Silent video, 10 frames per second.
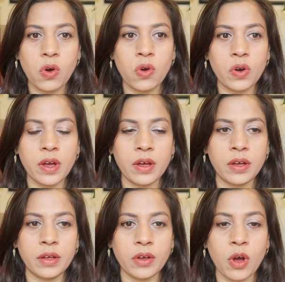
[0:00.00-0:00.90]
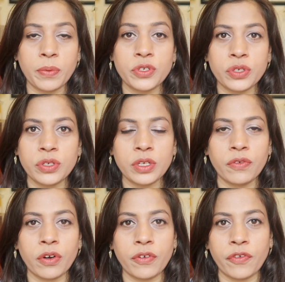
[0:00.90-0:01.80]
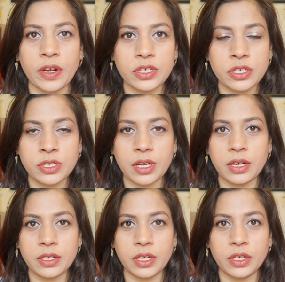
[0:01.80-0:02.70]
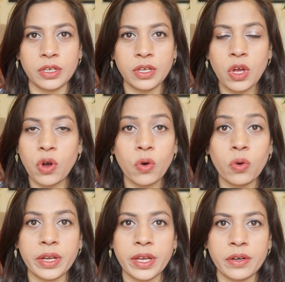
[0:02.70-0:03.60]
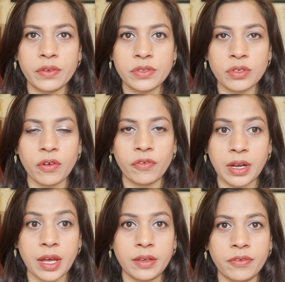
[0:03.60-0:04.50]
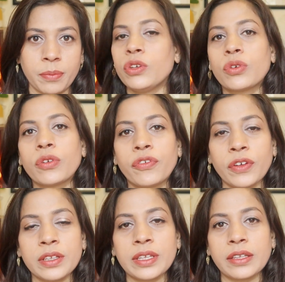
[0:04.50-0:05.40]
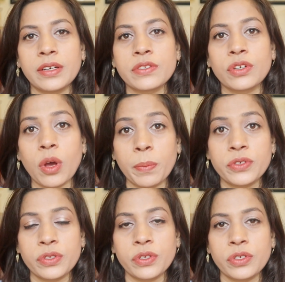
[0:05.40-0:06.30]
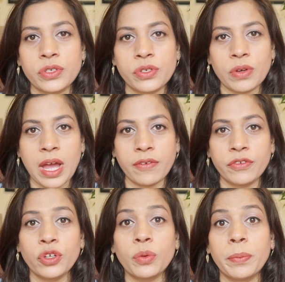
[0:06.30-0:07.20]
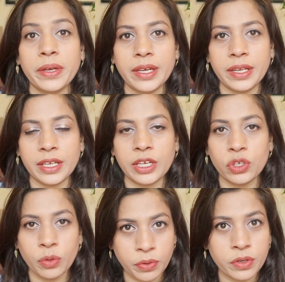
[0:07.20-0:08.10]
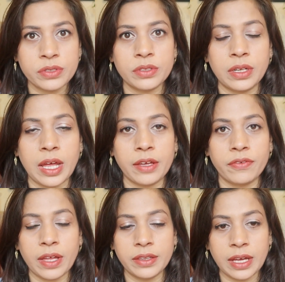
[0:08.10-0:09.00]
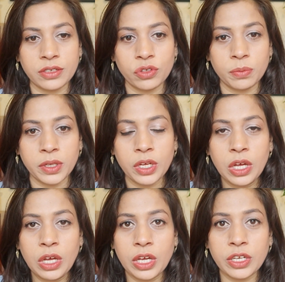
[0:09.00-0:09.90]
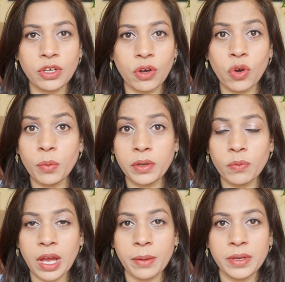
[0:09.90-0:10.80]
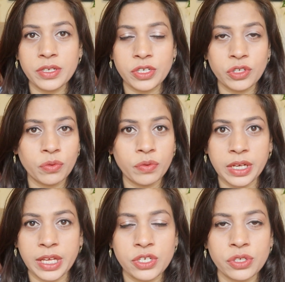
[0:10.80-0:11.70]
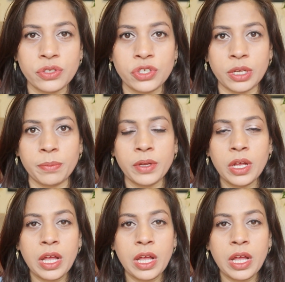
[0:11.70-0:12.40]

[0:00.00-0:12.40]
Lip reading: or opportunity for a fresh start in all areas of life. You could feel that there is an opportunity to have new beginning in your personal life, and that could be in your home environment, in your relationship,